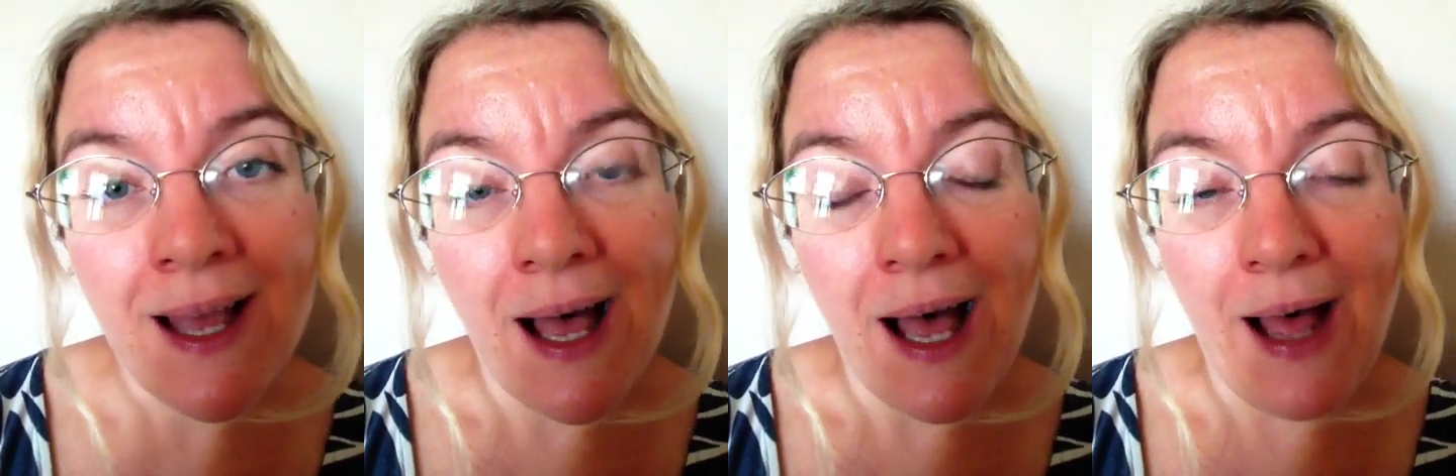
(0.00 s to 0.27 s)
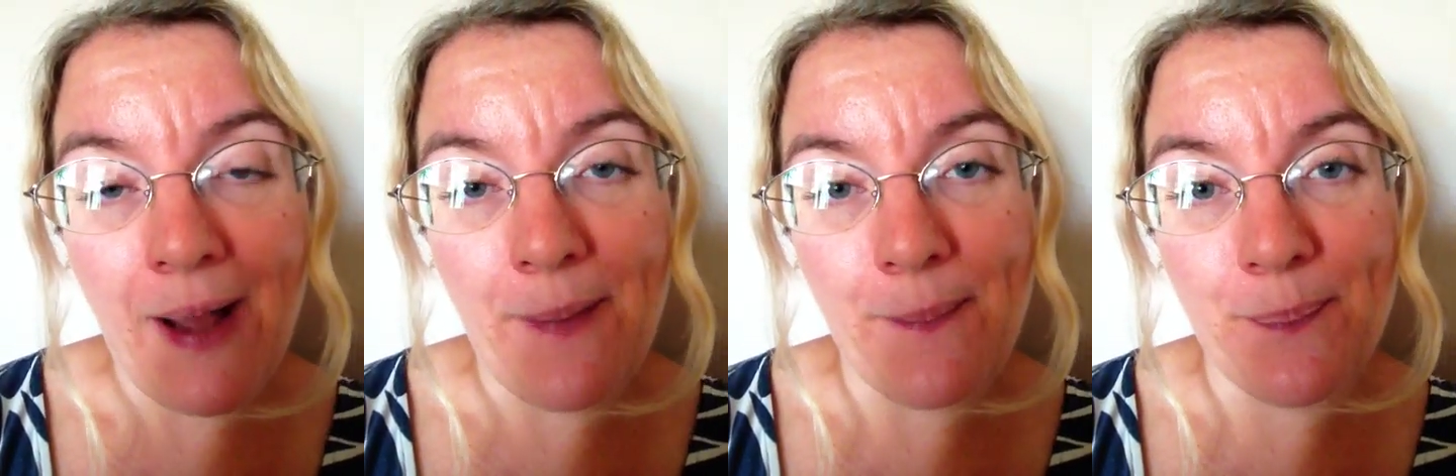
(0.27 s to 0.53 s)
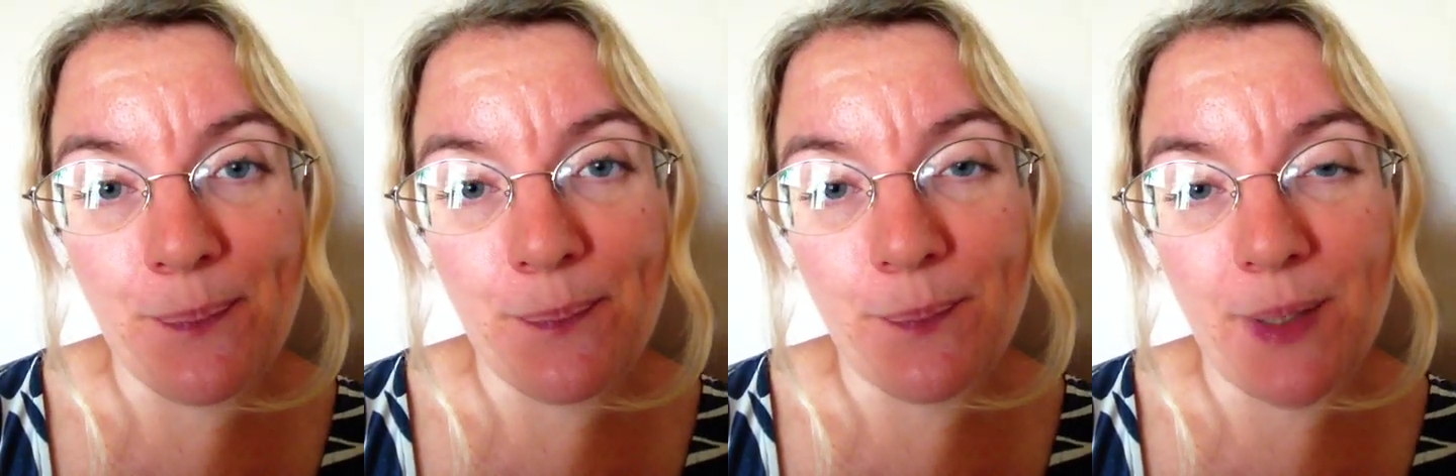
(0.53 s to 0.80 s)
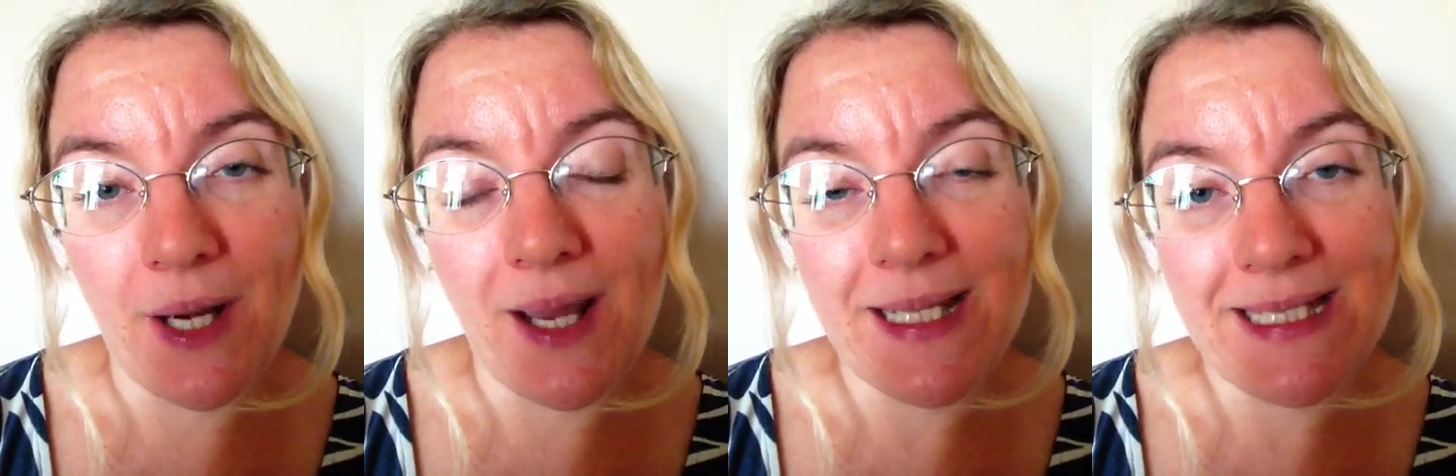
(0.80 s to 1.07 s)

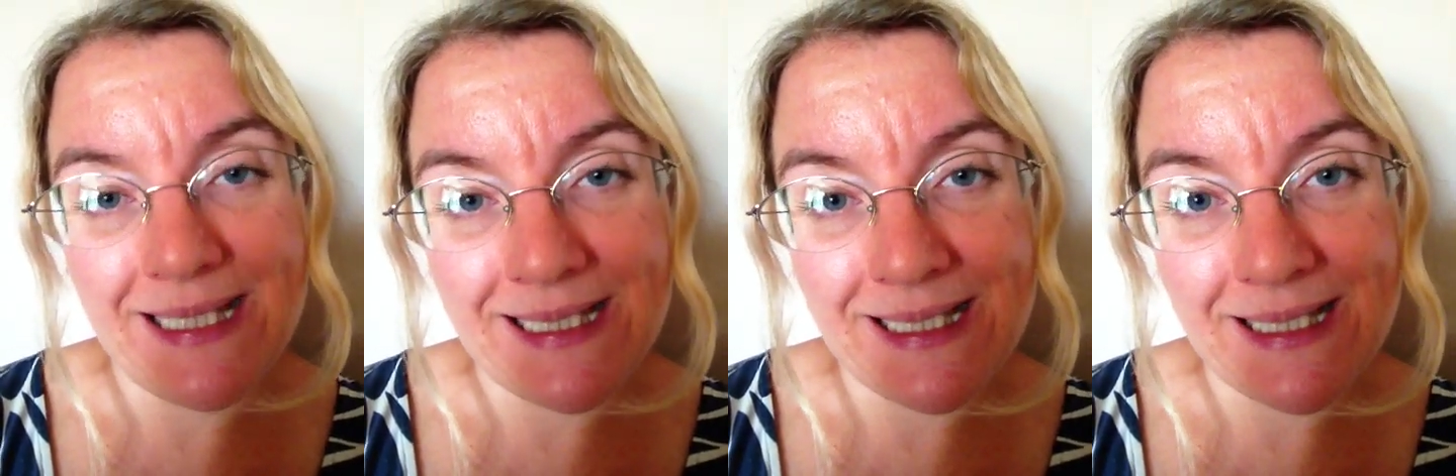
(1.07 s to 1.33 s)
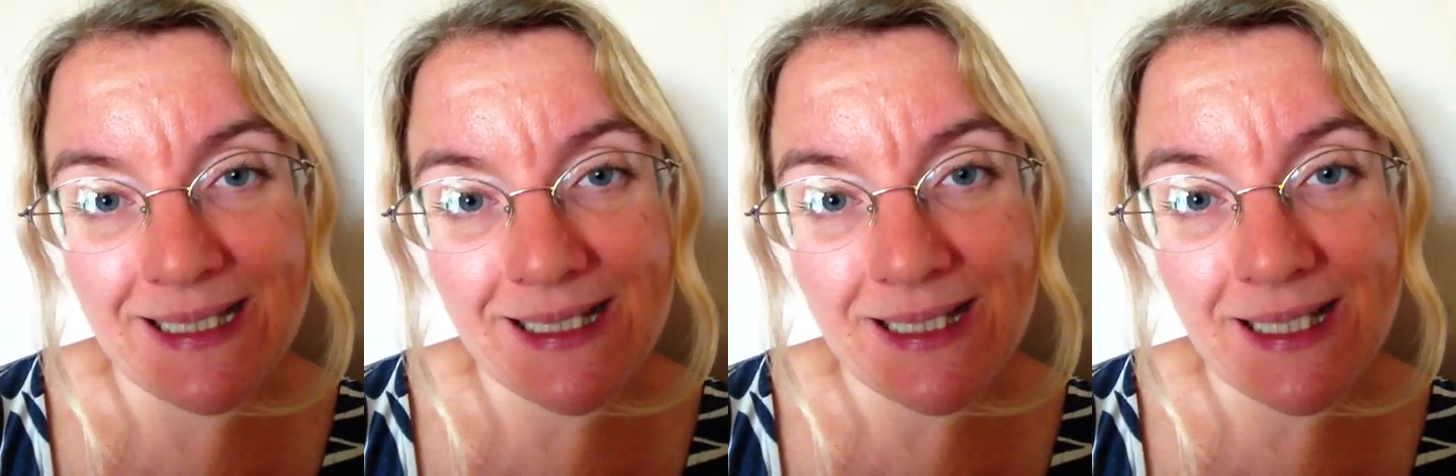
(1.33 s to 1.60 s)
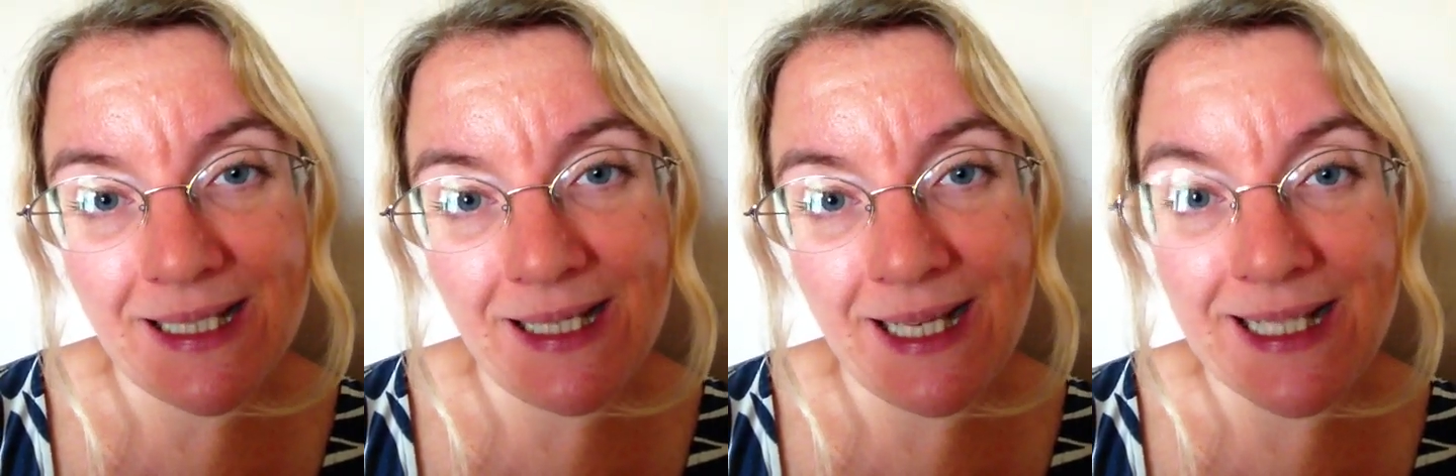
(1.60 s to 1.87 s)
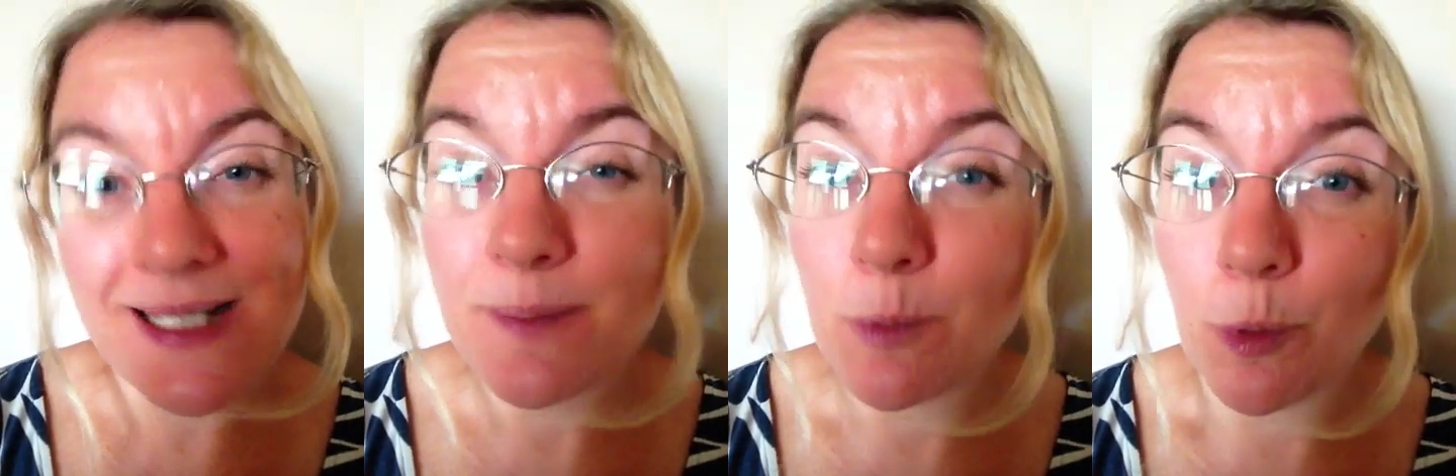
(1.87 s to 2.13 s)
but I didn't
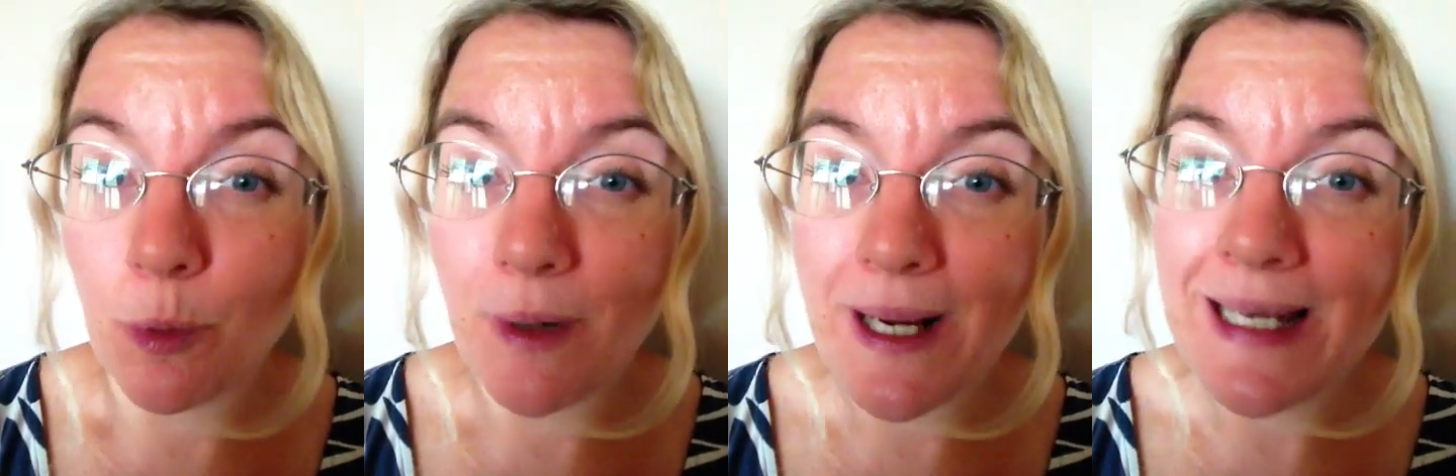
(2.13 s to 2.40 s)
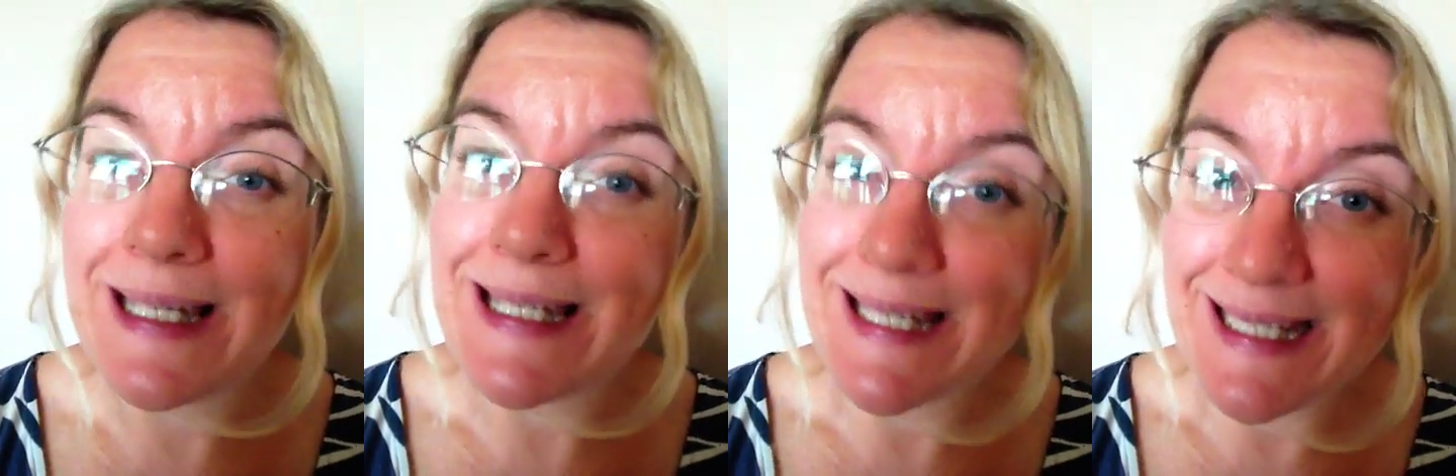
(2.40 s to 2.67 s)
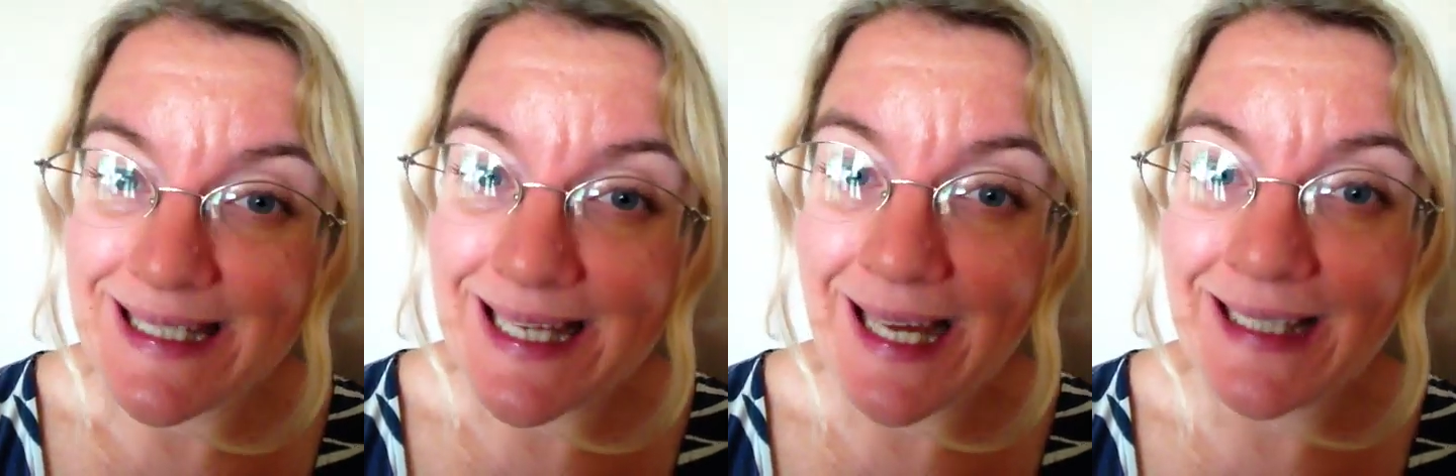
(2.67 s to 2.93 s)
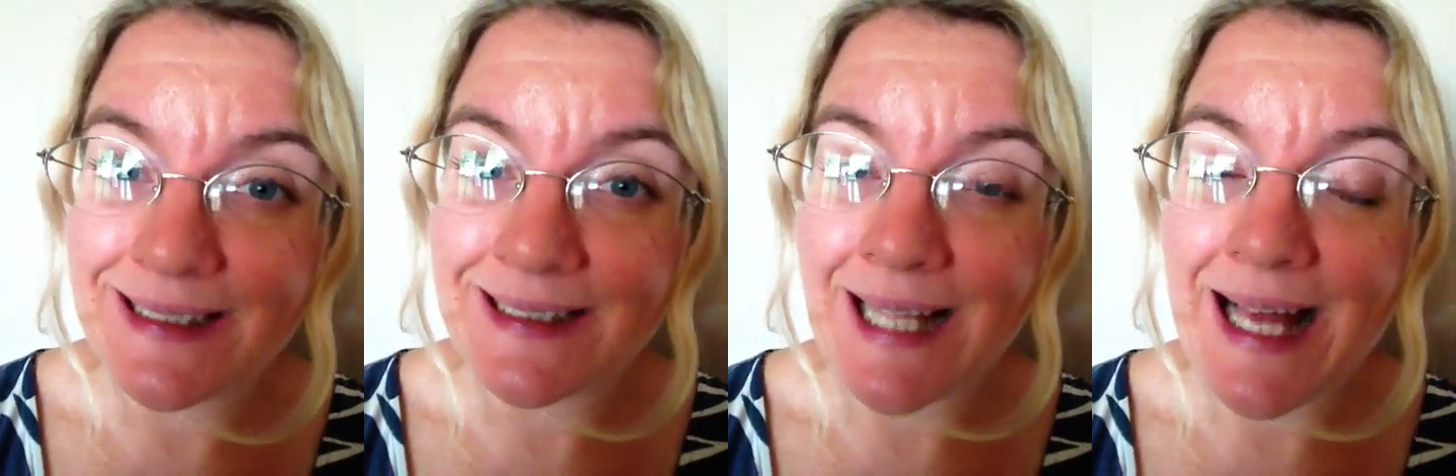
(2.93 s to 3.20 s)
explore it in
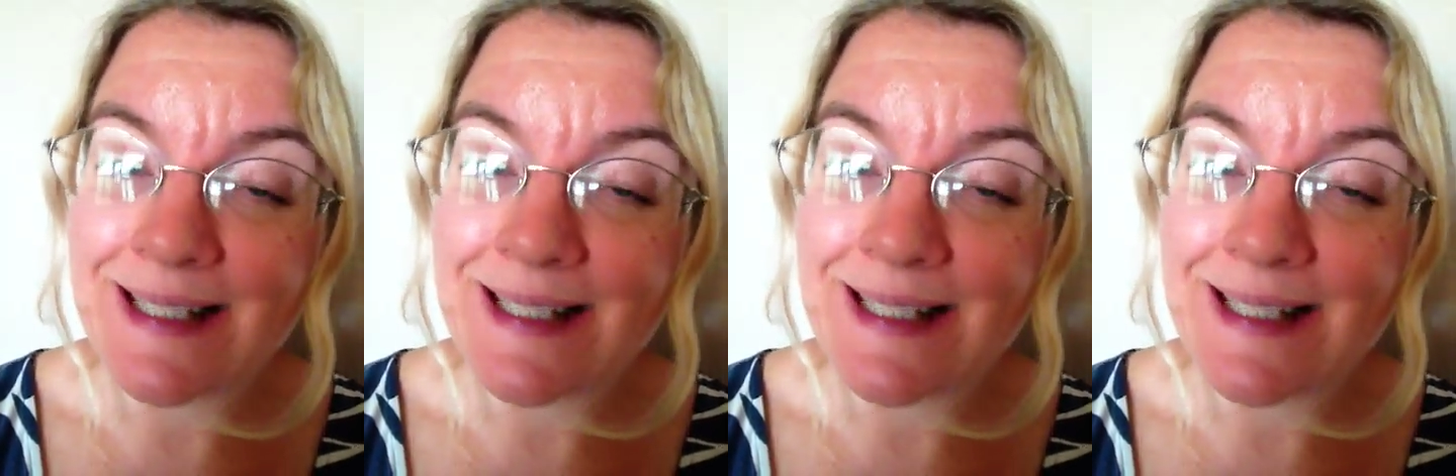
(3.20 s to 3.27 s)
detail